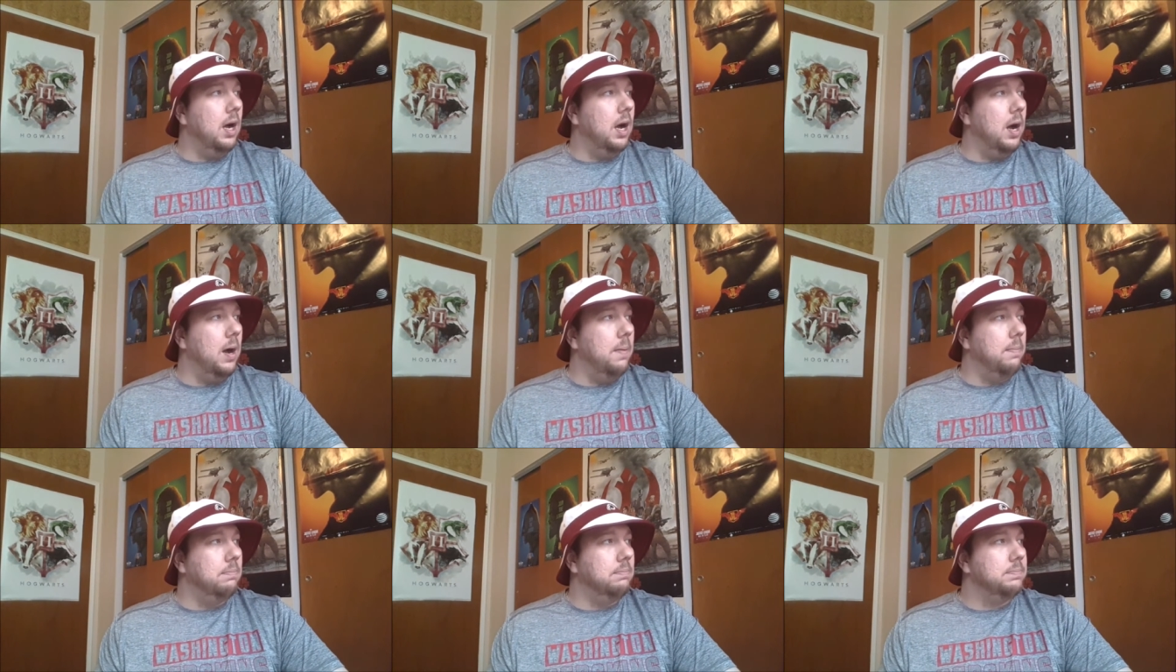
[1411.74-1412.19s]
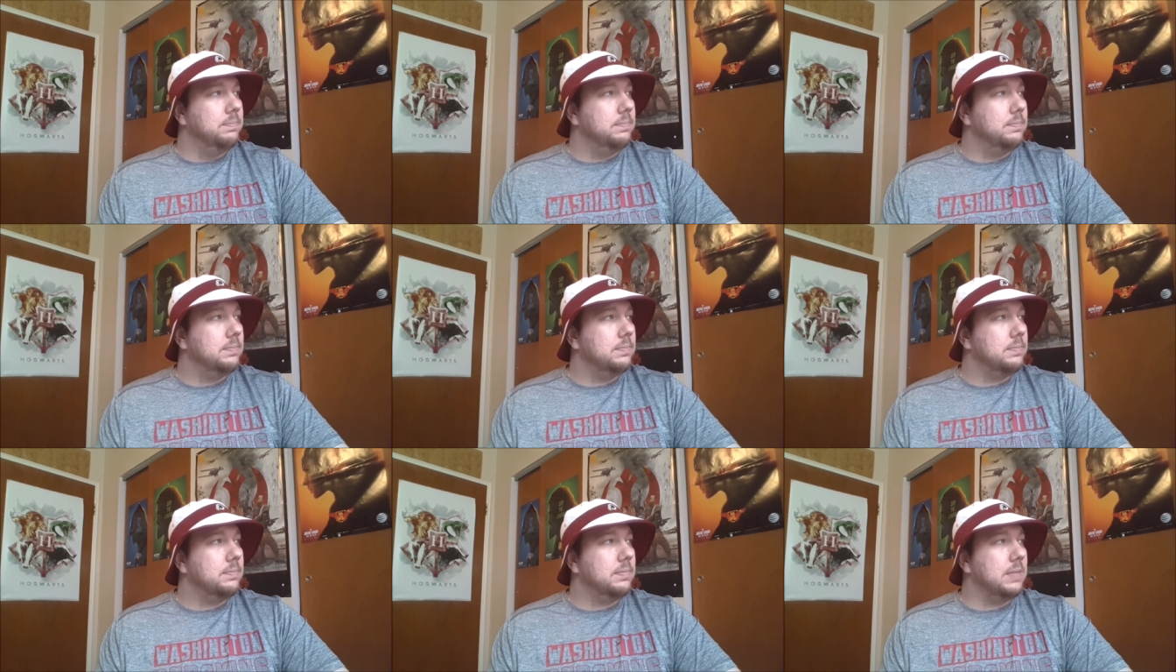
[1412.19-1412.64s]

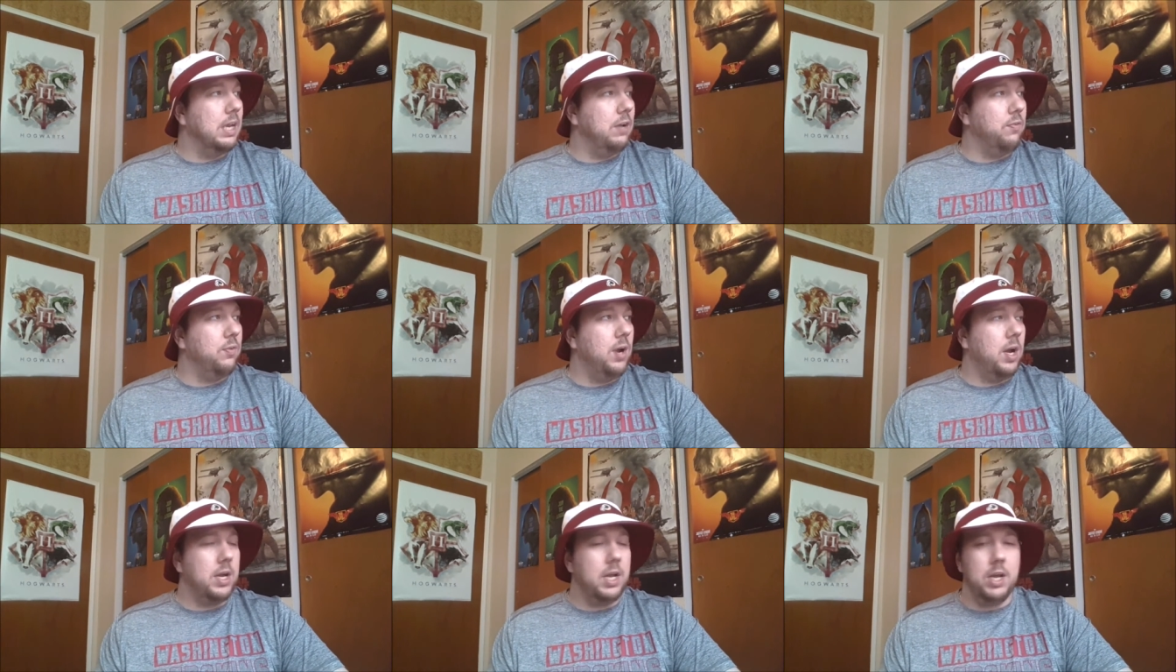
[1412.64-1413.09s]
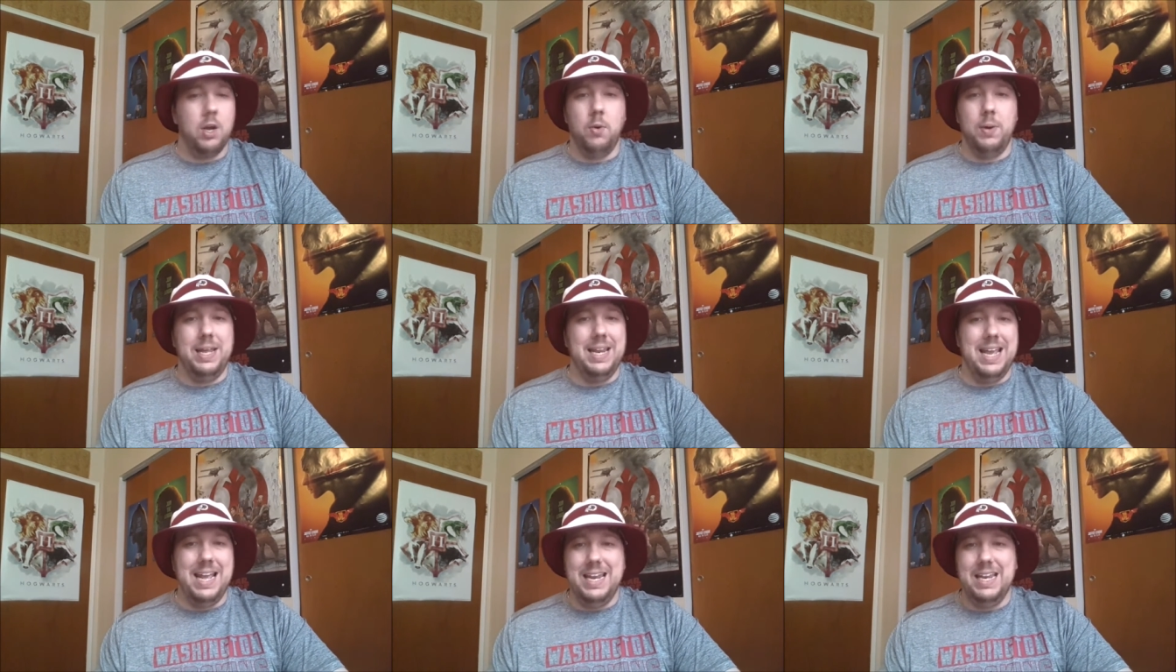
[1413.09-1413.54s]
If we're not going to
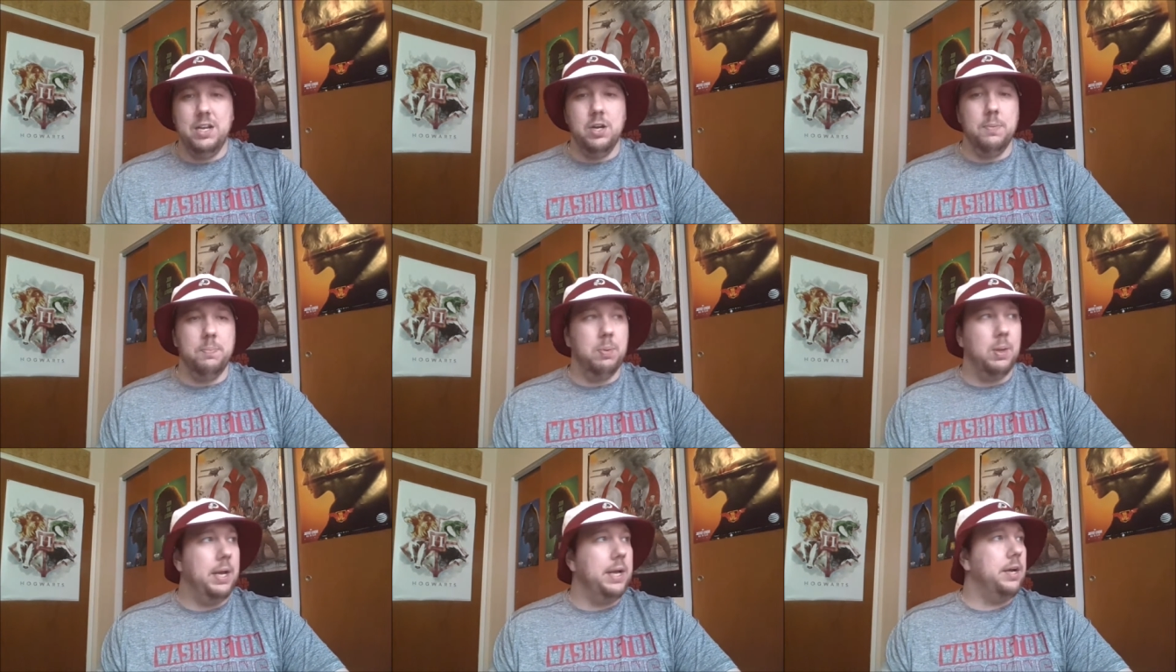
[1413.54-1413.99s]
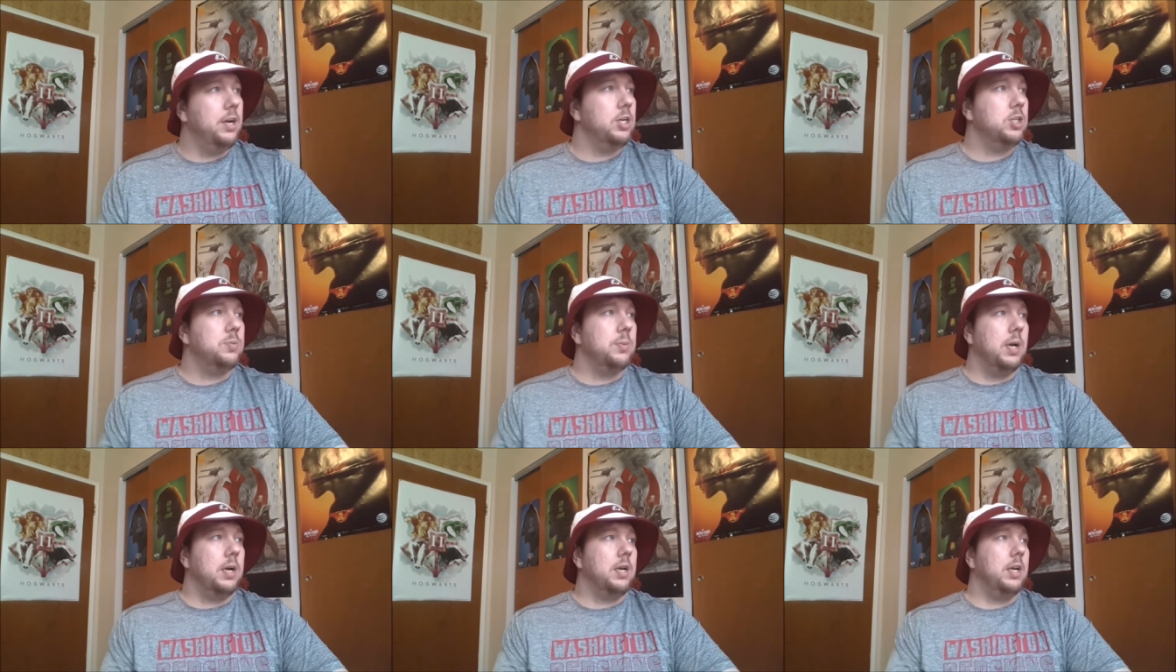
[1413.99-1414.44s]
go get any good
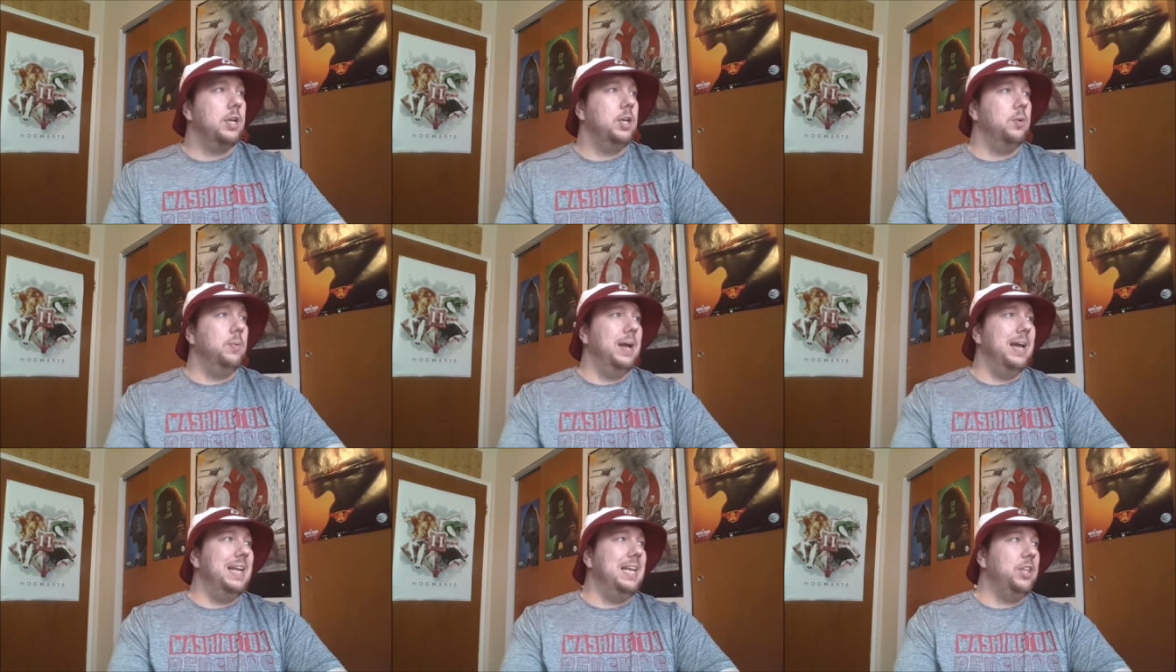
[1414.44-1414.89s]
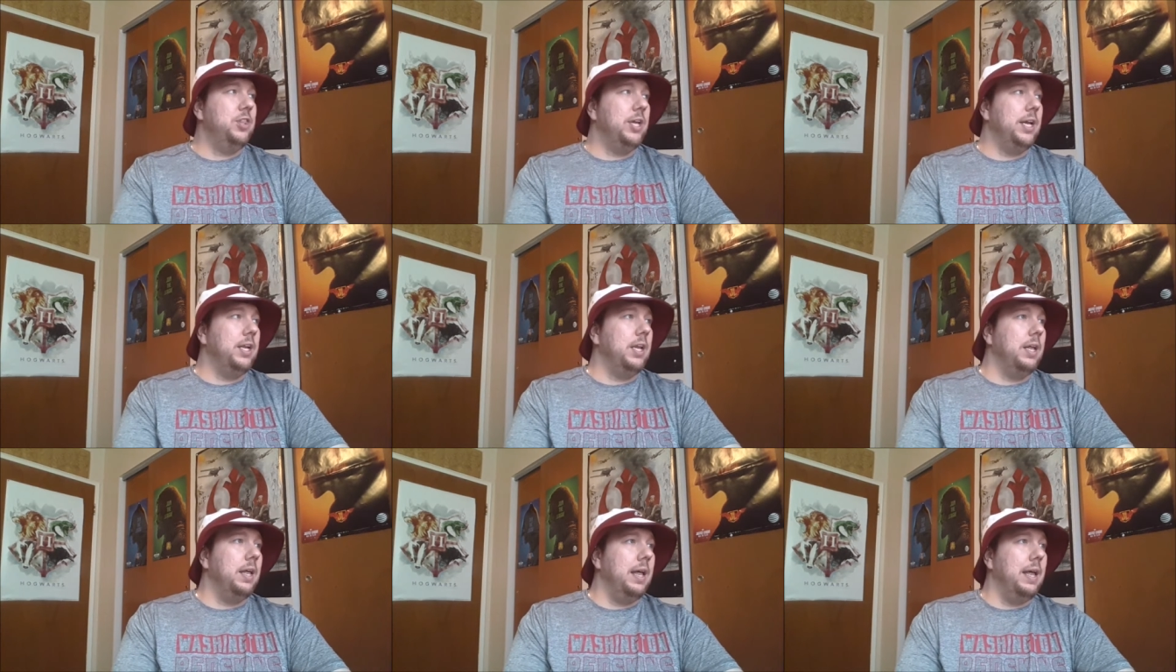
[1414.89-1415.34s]
players, we're not going to do
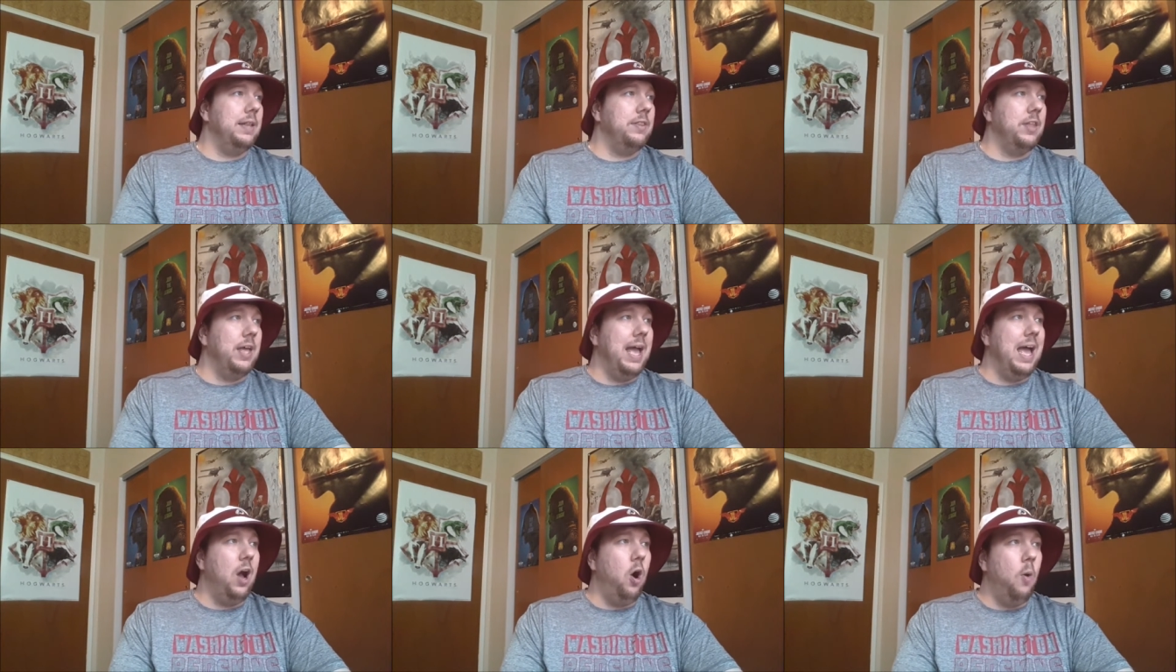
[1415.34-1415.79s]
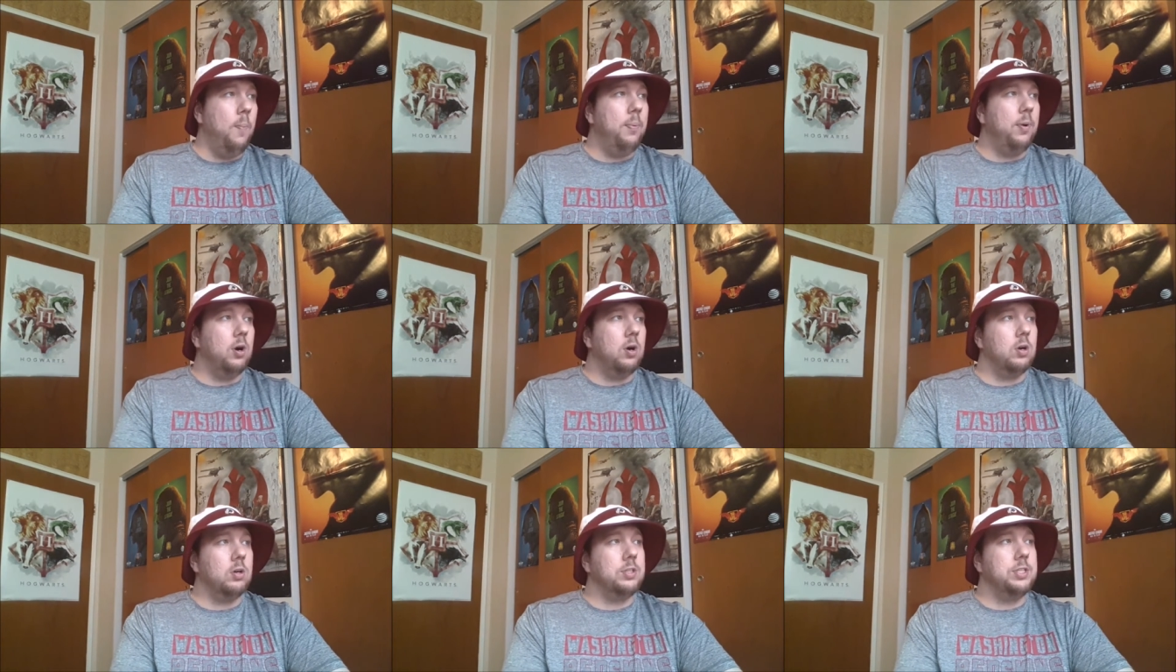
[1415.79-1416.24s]
anything to
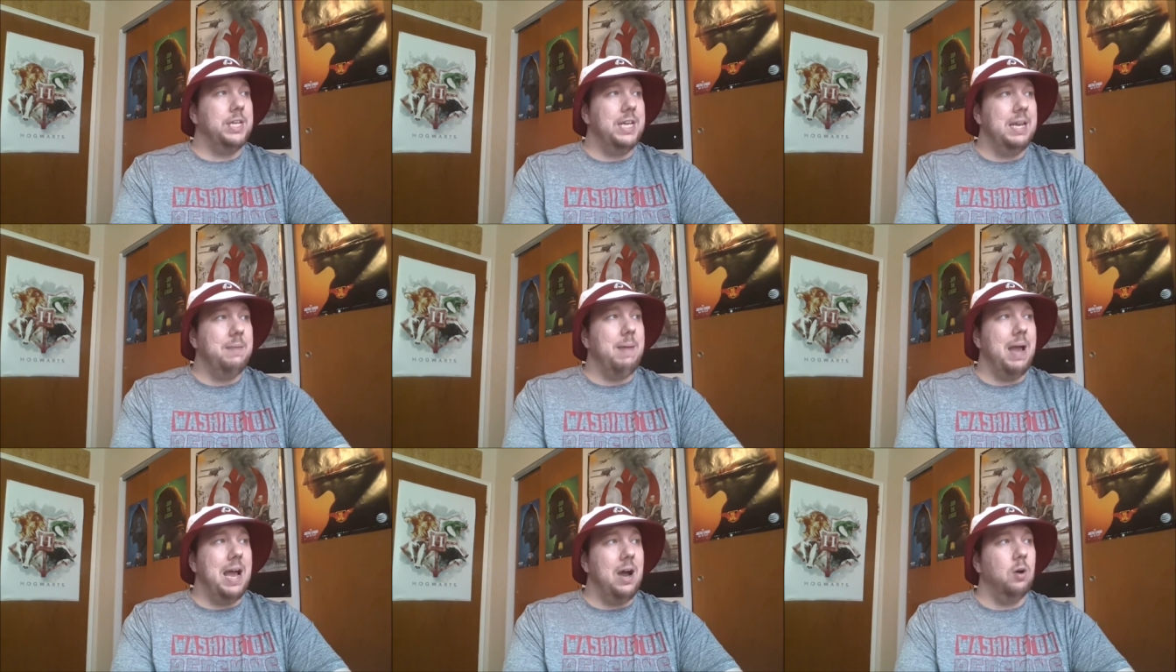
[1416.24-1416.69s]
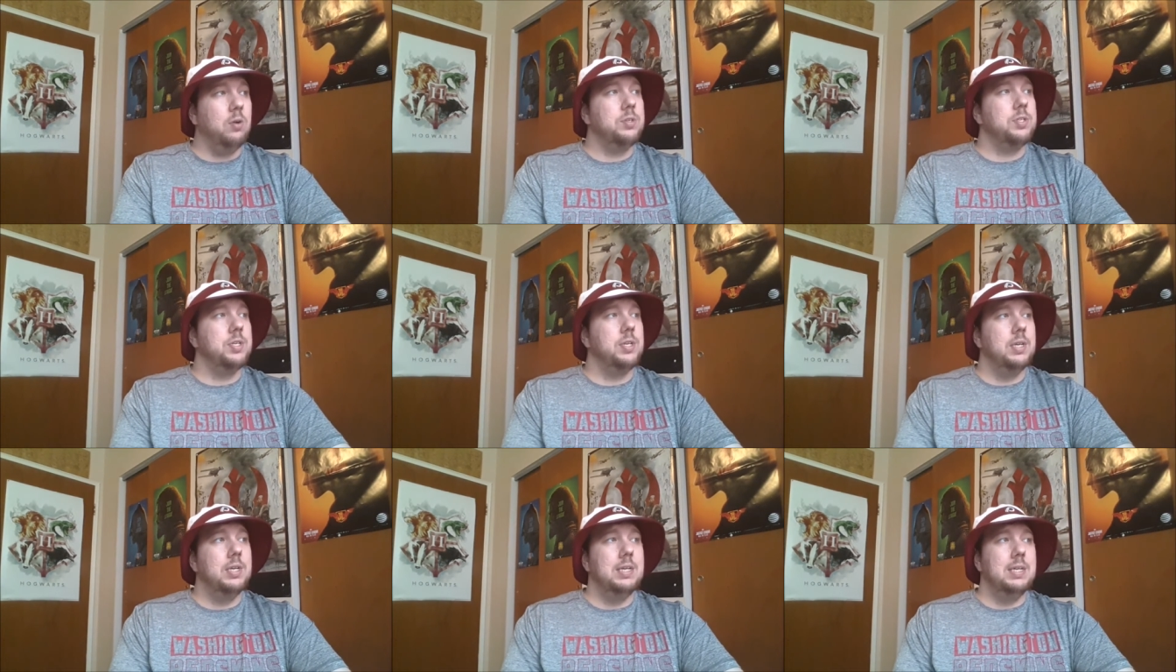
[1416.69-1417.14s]
help our team
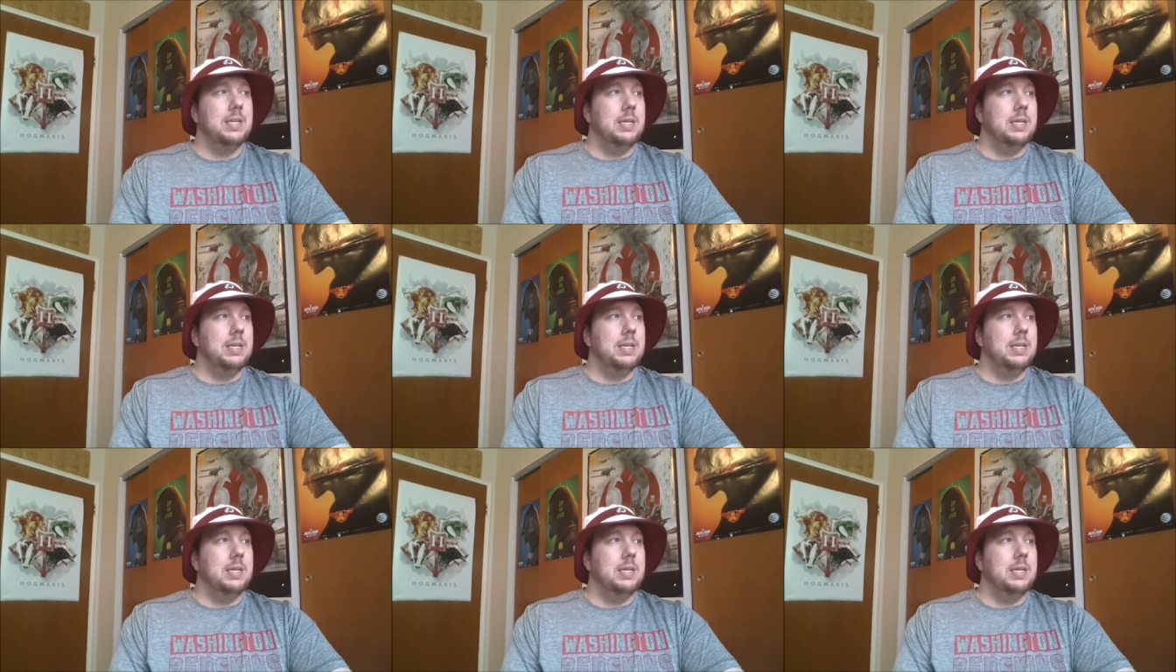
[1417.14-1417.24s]
out.